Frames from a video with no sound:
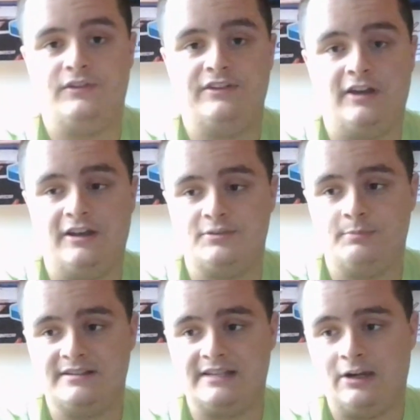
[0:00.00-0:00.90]
if he does
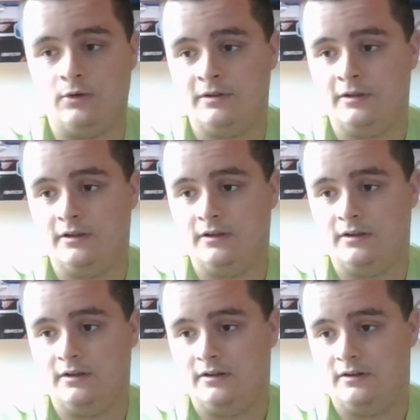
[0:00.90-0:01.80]
miss out
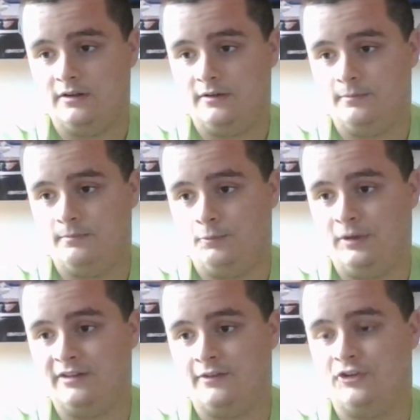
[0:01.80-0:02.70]

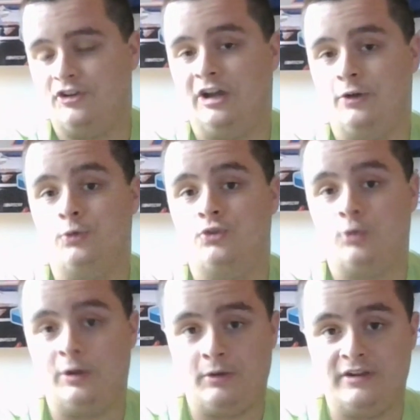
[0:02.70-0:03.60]
because of the Chicago
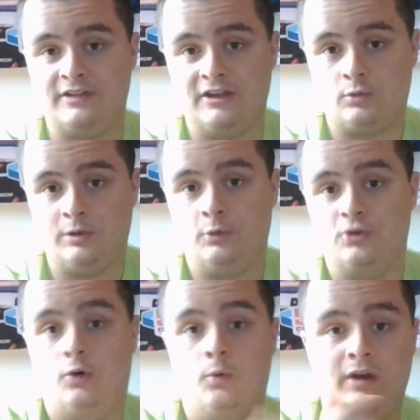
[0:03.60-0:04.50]
Street Race next week,
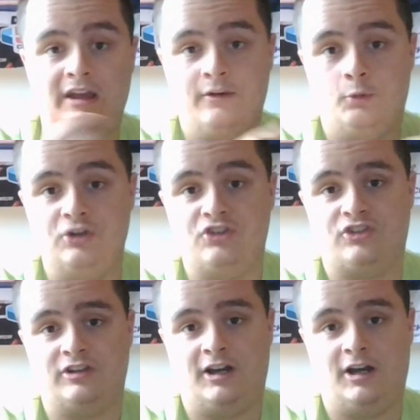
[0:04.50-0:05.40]
which
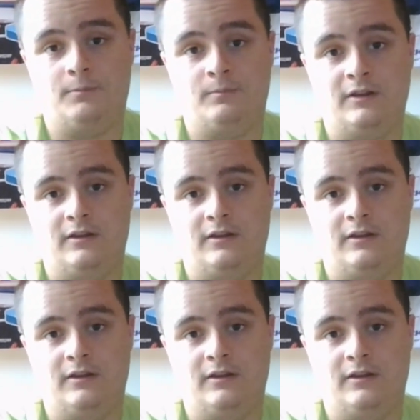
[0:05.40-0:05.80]
I'll